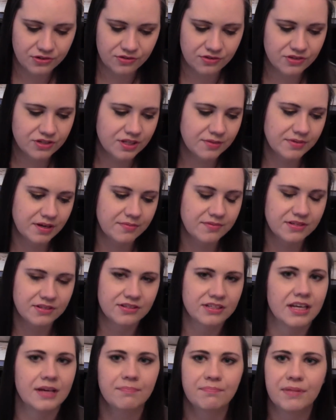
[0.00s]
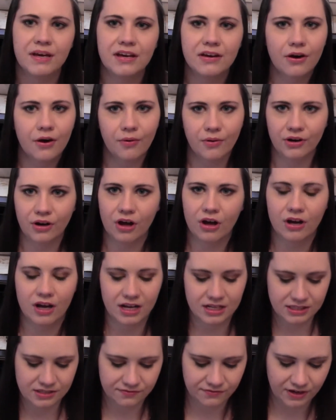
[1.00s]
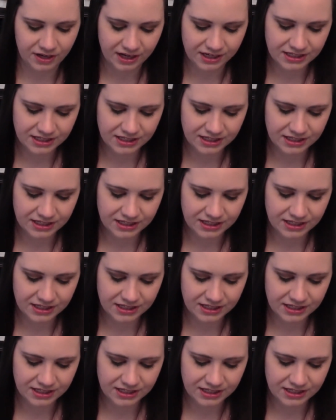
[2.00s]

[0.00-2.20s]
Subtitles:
or sometimes there's like bingo and all kinds of fun